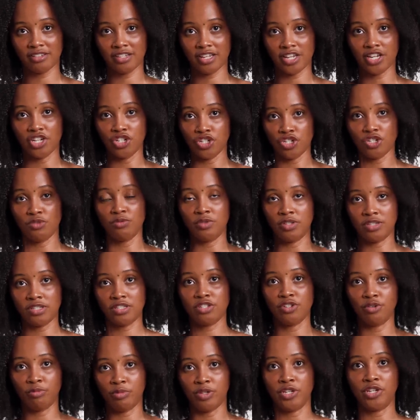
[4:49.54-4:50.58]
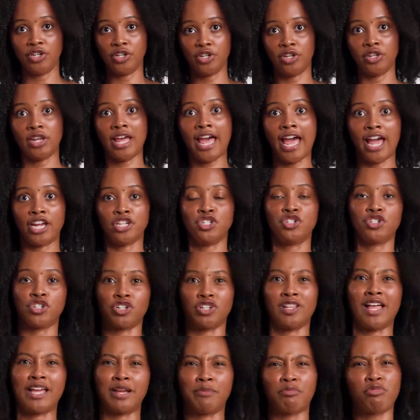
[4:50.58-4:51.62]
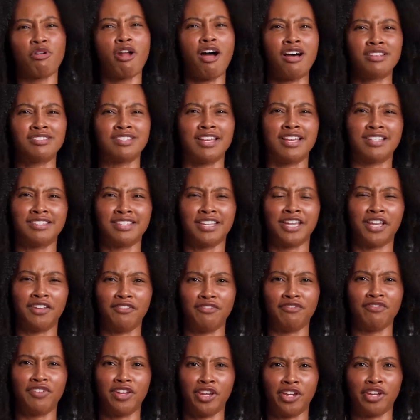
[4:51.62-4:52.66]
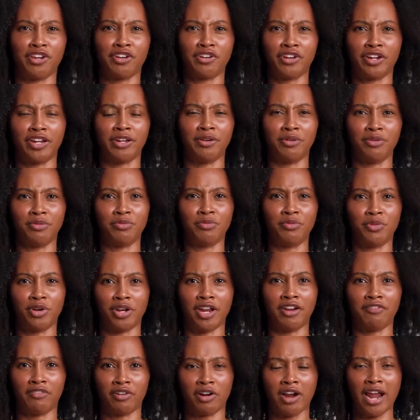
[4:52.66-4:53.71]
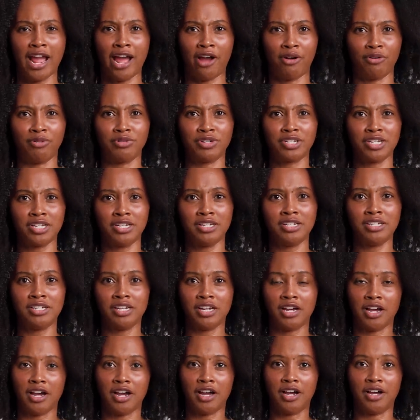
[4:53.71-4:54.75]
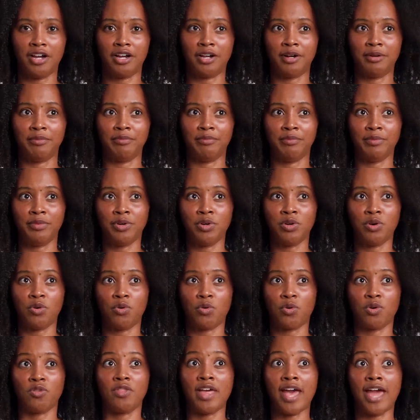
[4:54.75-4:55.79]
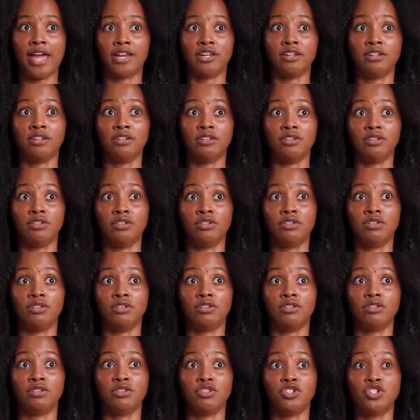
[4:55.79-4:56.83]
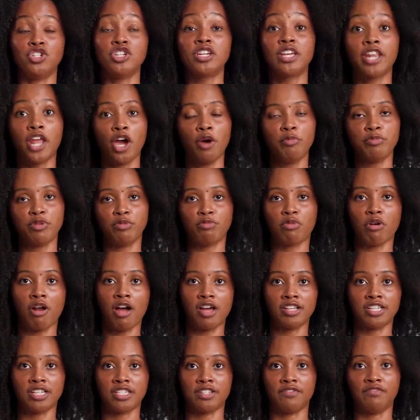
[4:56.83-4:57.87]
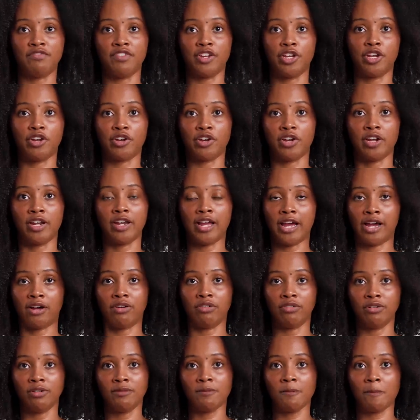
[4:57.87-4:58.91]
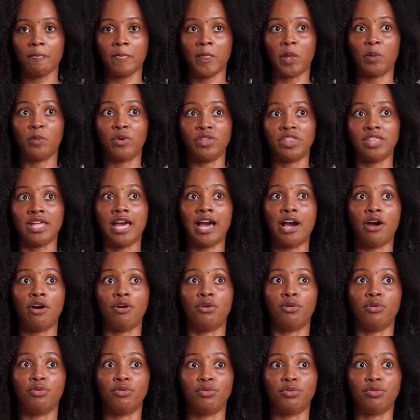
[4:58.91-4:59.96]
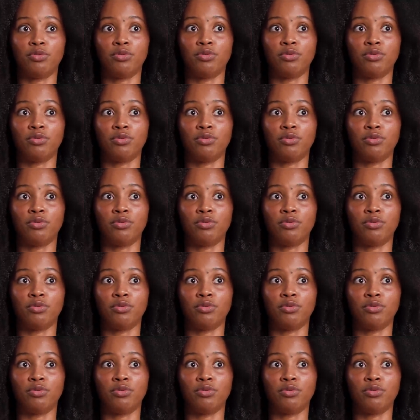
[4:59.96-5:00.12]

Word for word: And she would still be good as you're like processing and figuring whatever out um, or that she could help you process and figure it out without